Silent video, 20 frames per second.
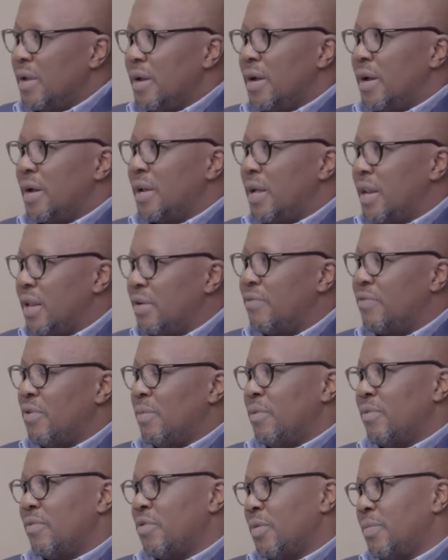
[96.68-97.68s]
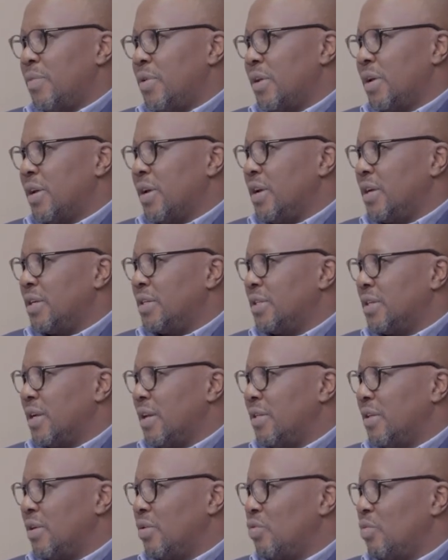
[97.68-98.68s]
And any form of communication, I
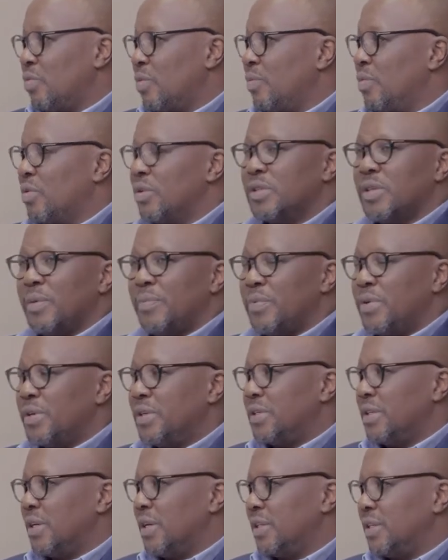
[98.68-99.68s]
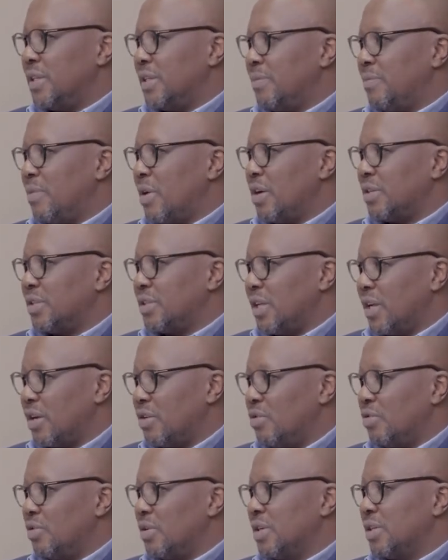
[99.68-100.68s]
think, will be most appreciated by our
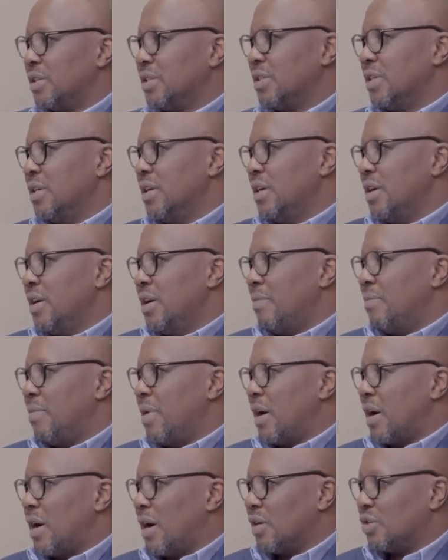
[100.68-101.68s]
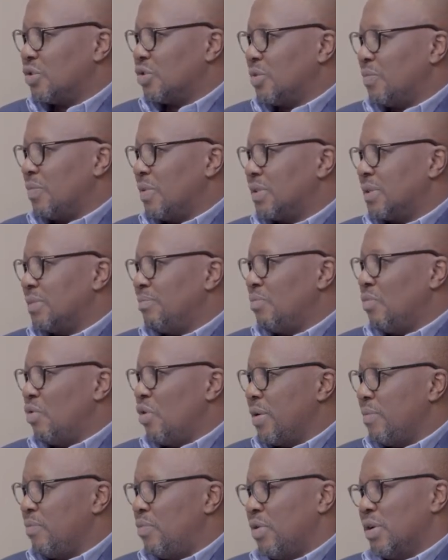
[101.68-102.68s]
stakeholders, by our customers, and
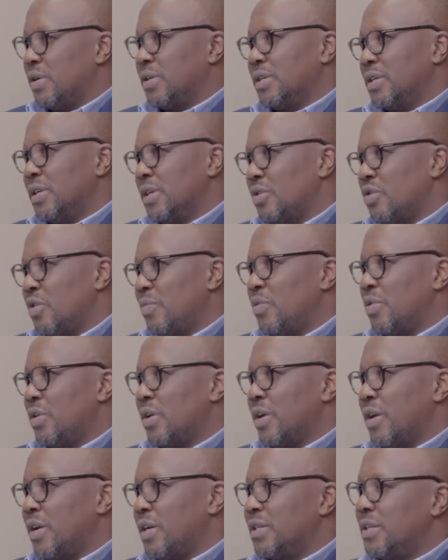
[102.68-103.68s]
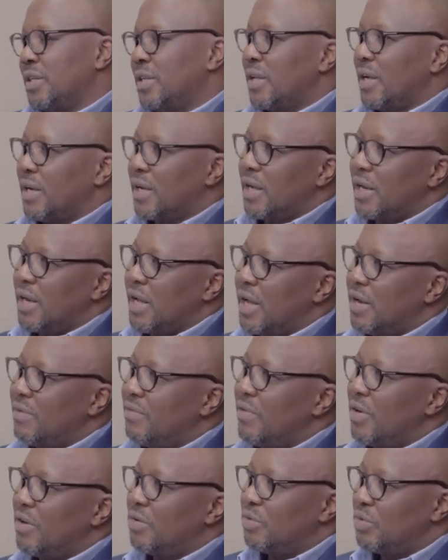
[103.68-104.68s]
more importantly, communication that can add
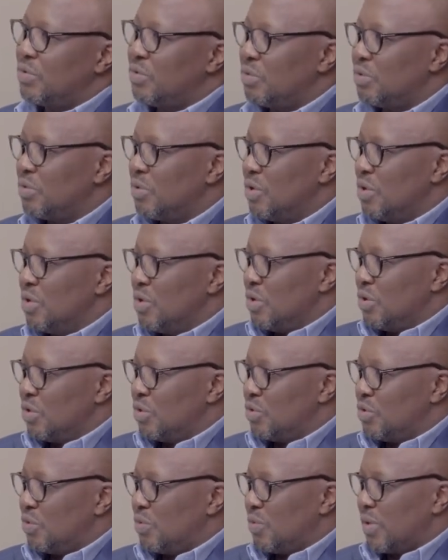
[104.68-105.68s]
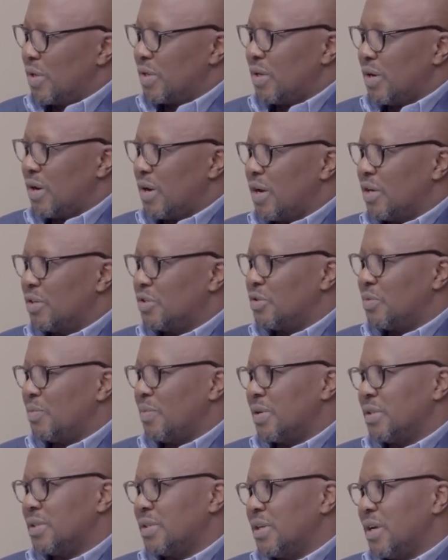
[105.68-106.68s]
value to, to what our
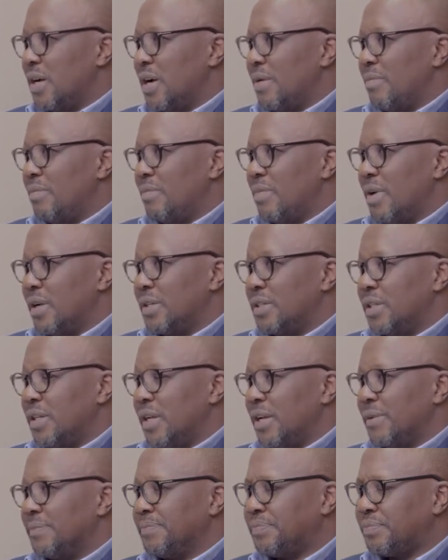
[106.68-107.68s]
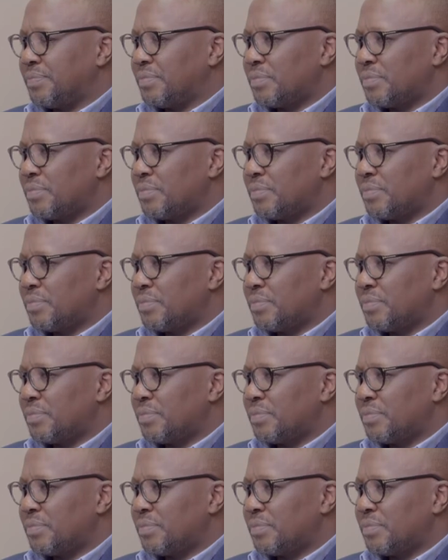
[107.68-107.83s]
customers um, are seeing.